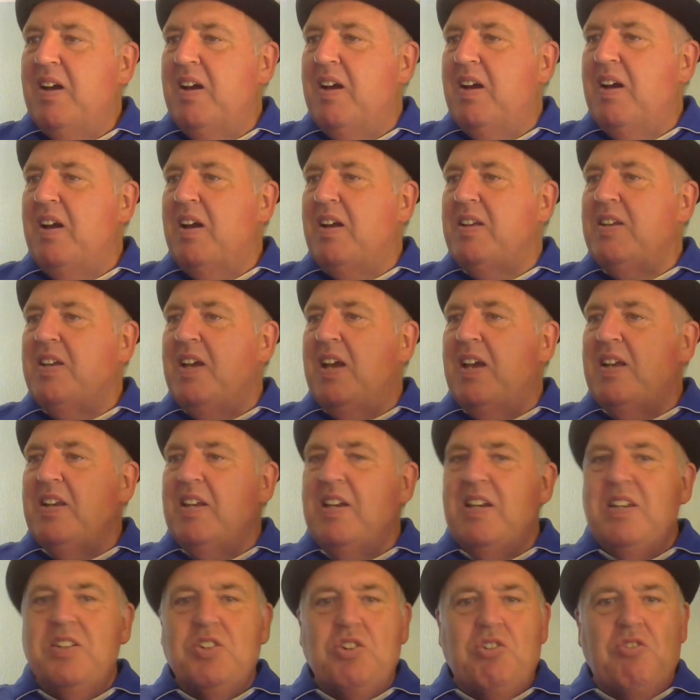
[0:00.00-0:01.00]
And yet
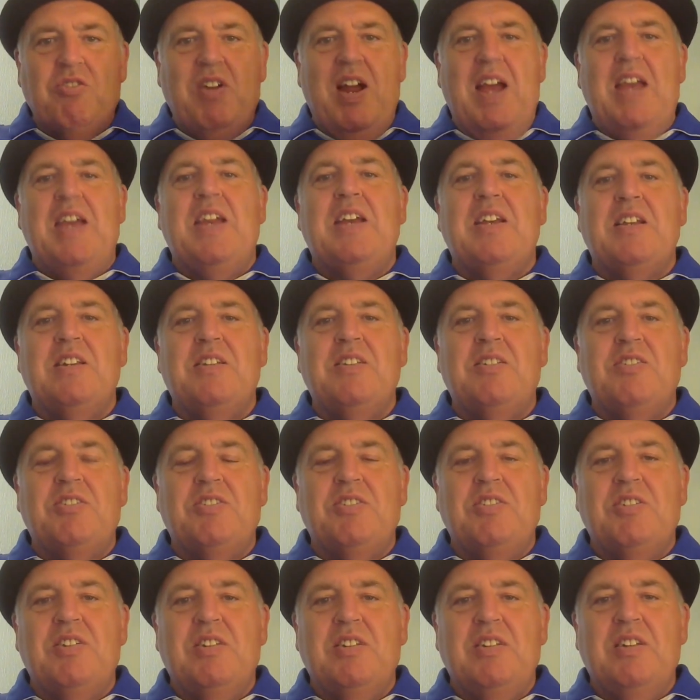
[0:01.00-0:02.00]
these
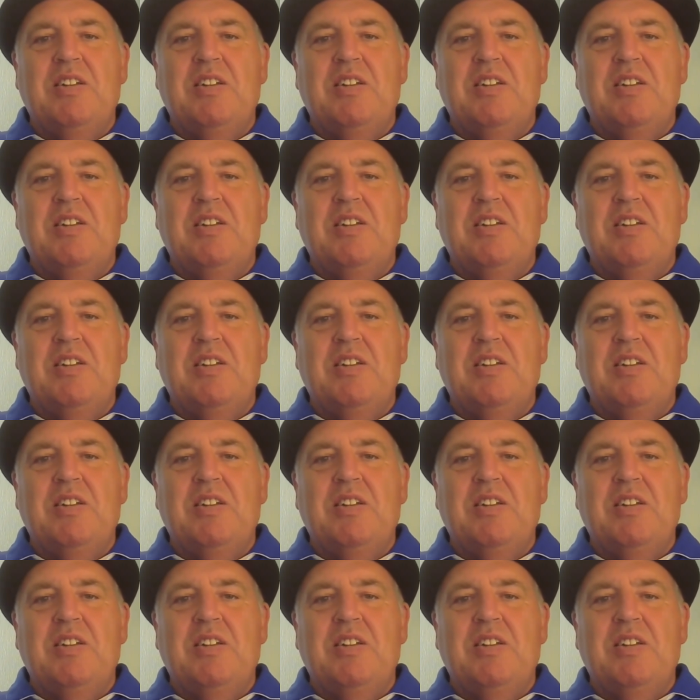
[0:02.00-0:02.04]
cretins,